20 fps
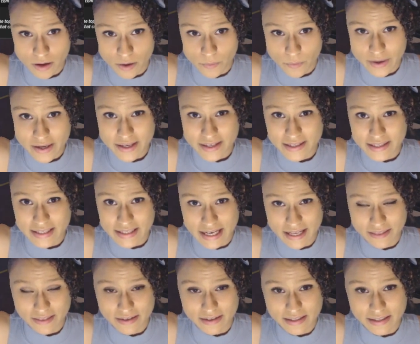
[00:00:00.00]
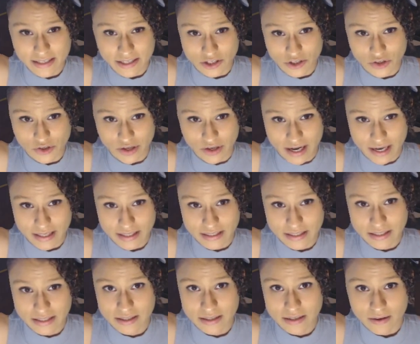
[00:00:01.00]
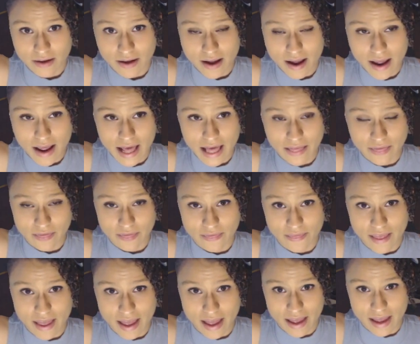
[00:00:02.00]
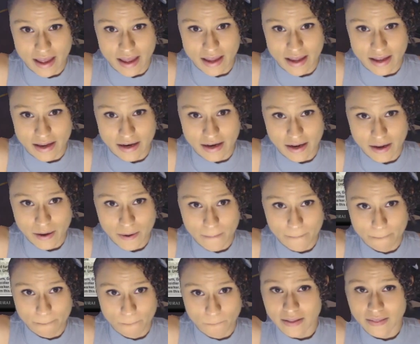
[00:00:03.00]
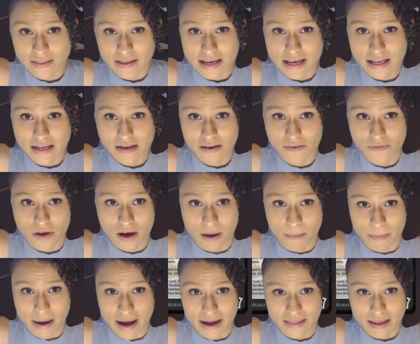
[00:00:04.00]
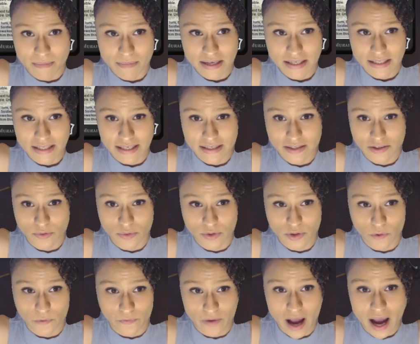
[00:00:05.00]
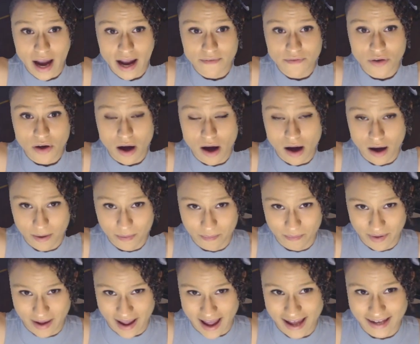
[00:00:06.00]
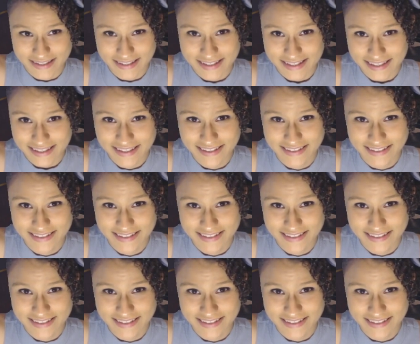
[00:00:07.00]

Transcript: We could 10th district, and then at the end of combat, that means he has to survive combat.